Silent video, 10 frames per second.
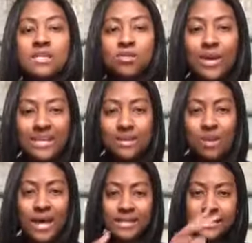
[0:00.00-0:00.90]
So
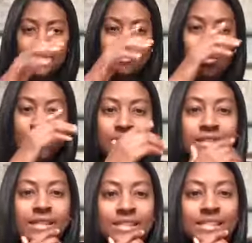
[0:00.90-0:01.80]
anybody this morning
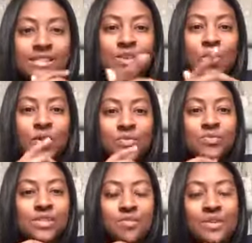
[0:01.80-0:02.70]
that's going through
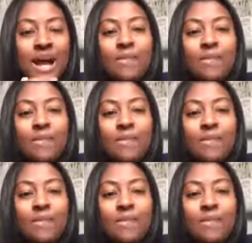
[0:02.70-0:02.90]
something,